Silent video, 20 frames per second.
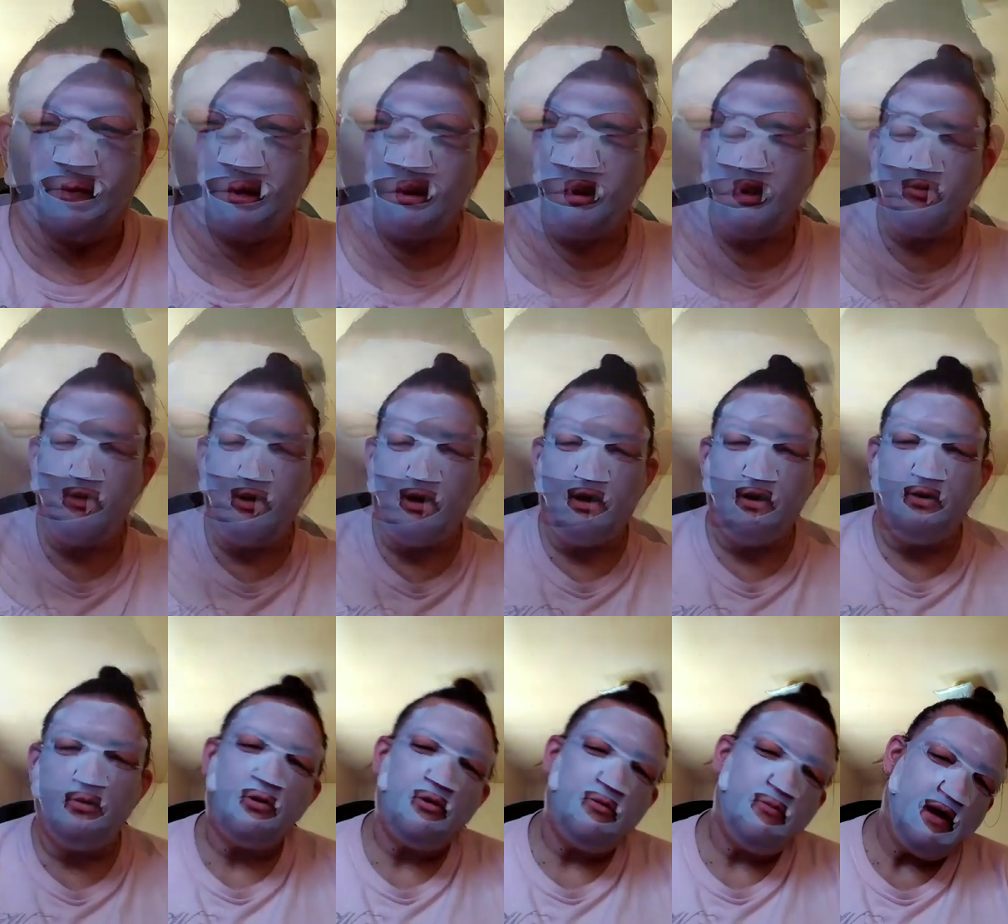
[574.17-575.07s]

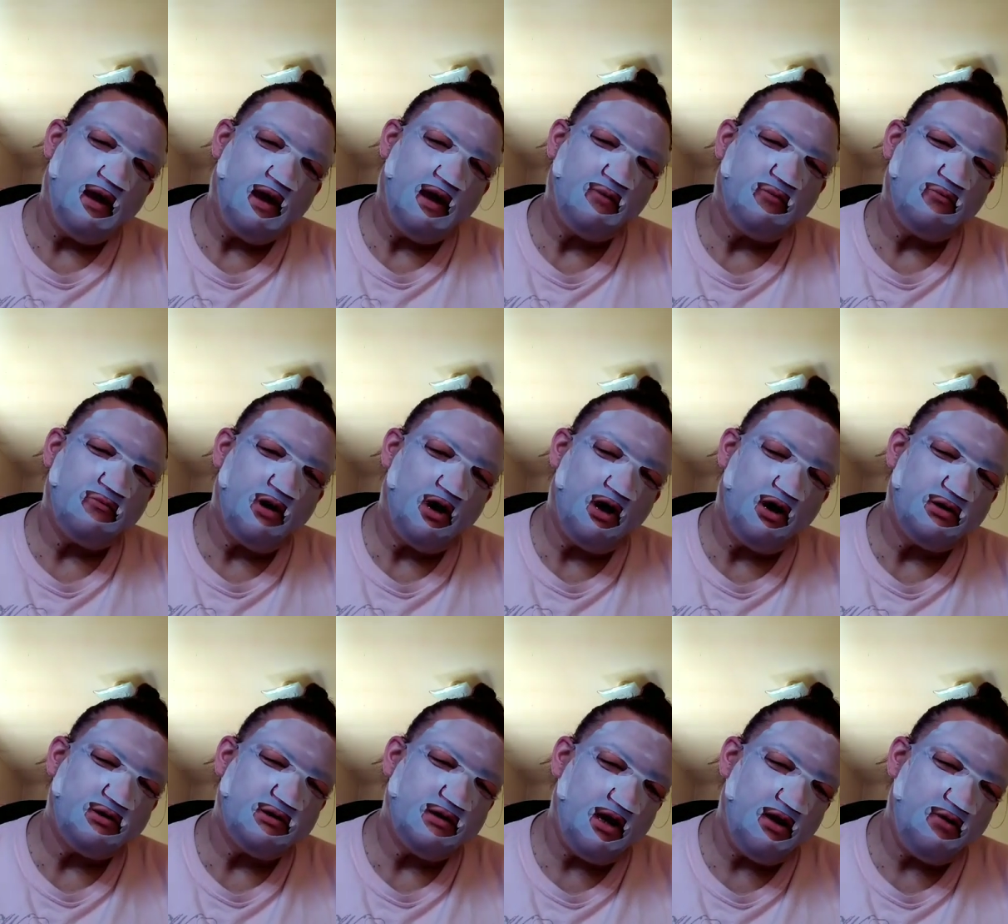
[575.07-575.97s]
Alrighty, we're back.
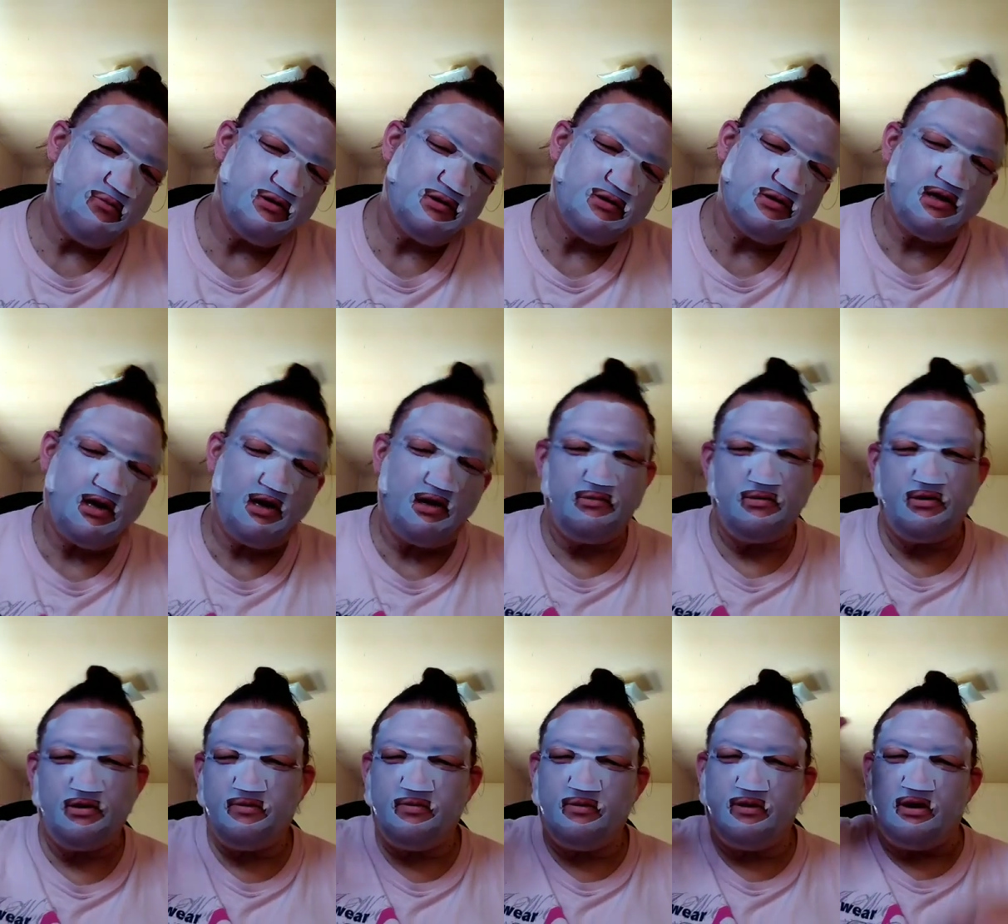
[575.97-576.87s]
Our time is up.
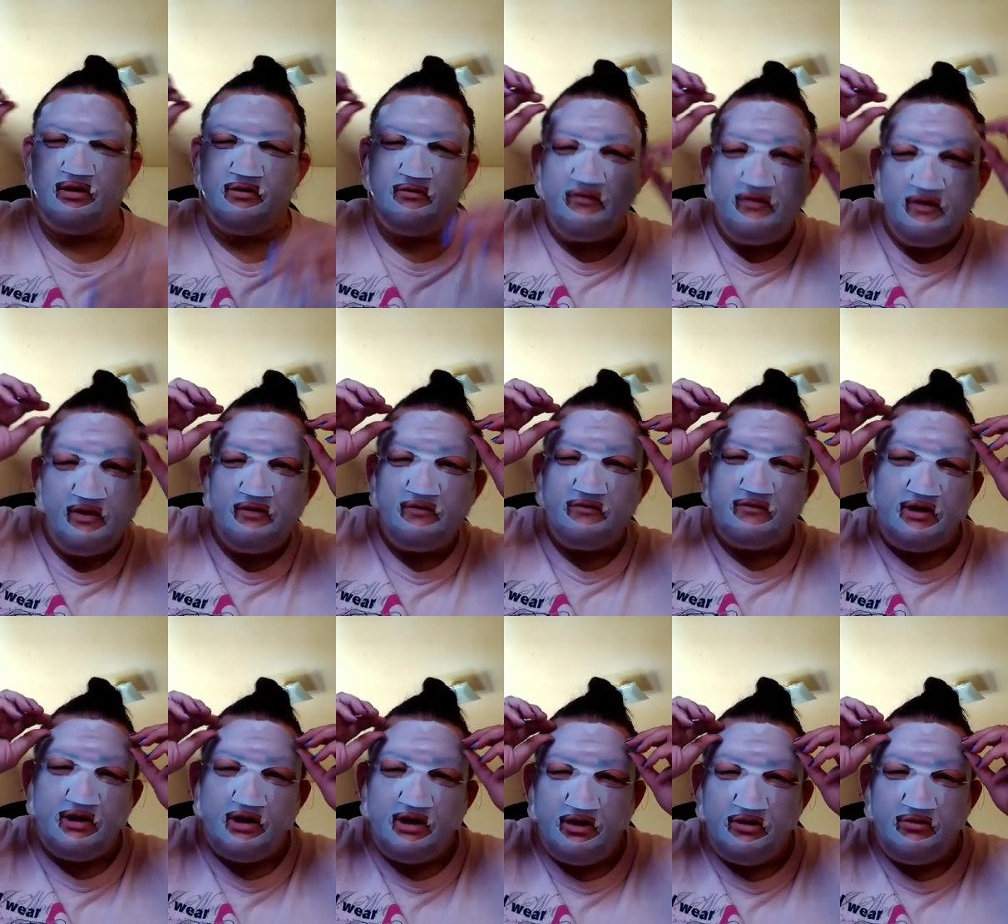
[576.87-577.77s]
It's been
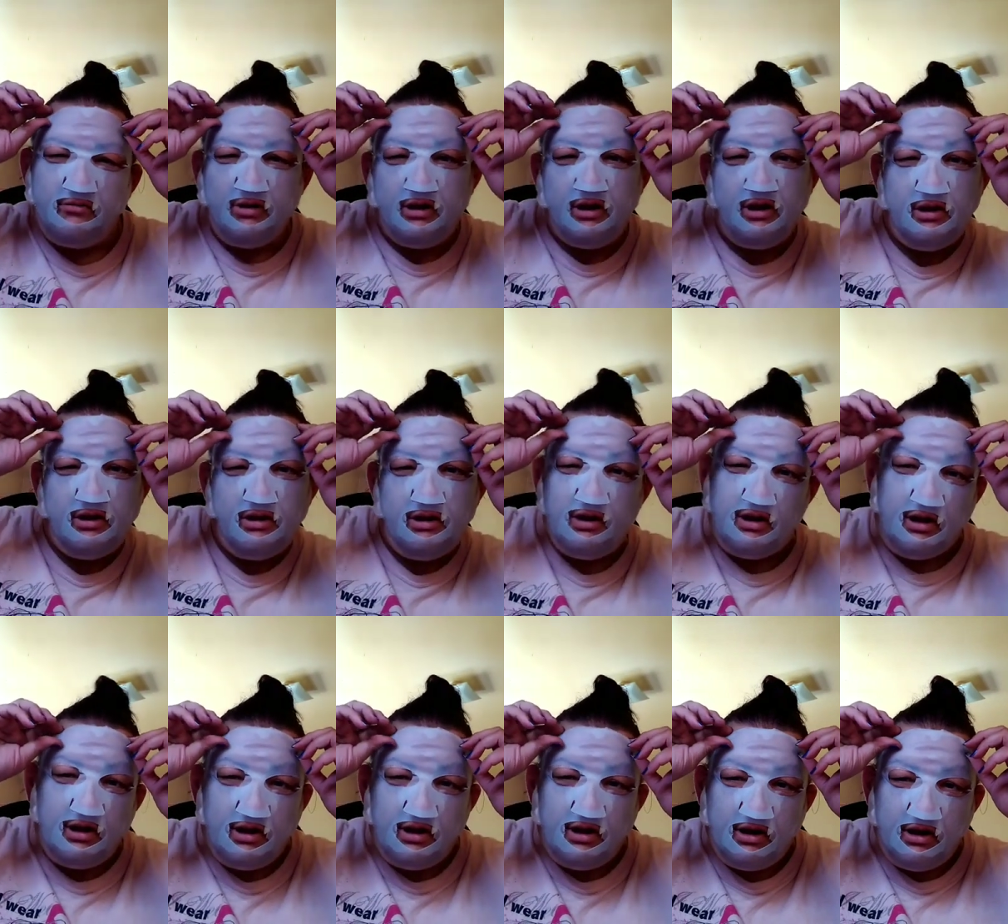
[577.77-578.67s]
15
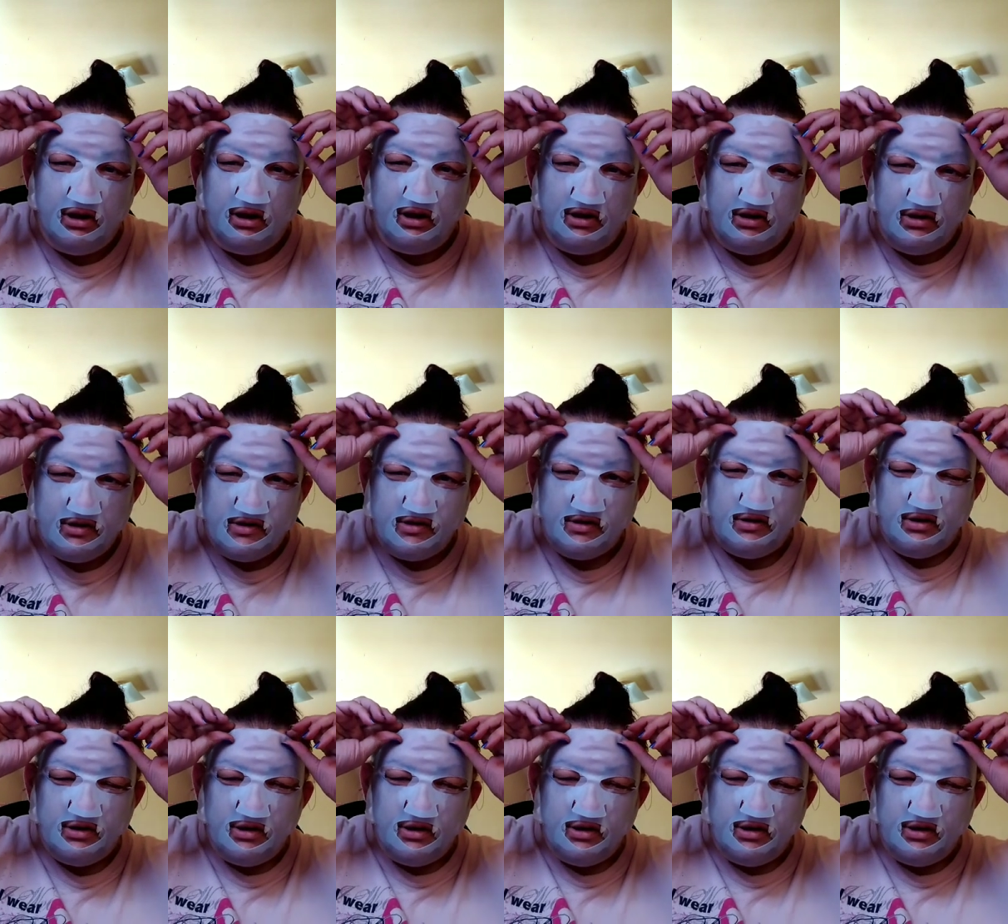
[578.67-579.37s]
minutes.